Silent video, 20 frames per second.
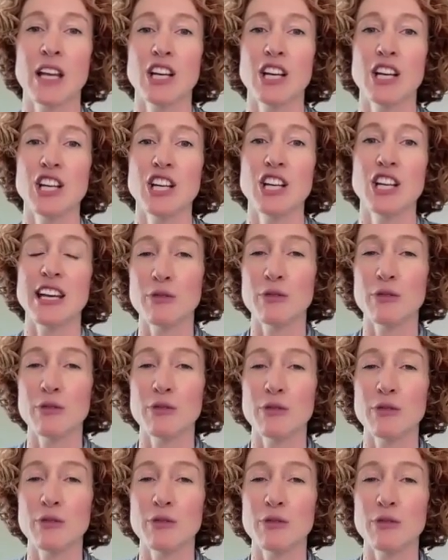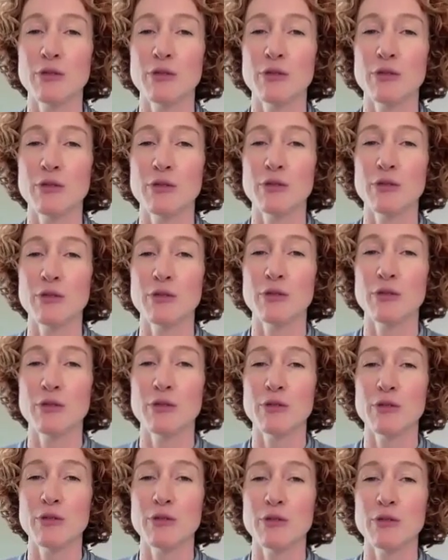It was time for us to create
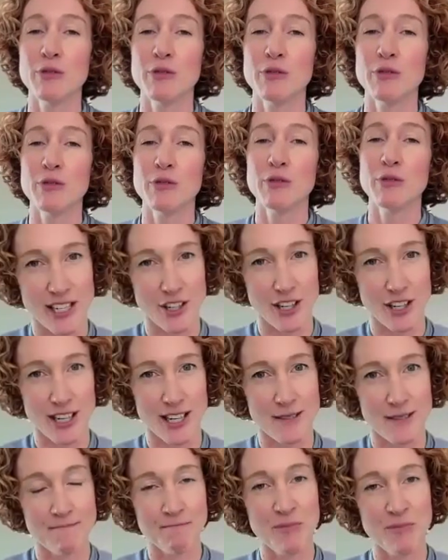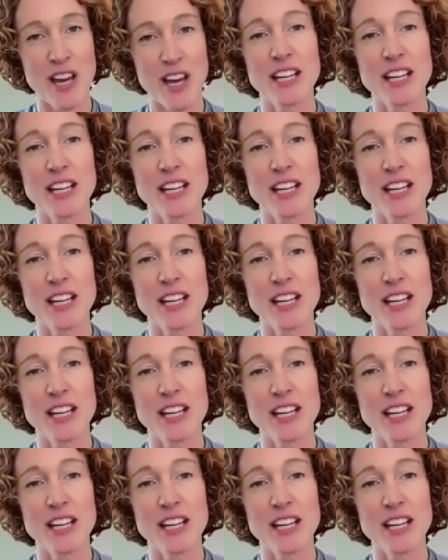adaptability criteria.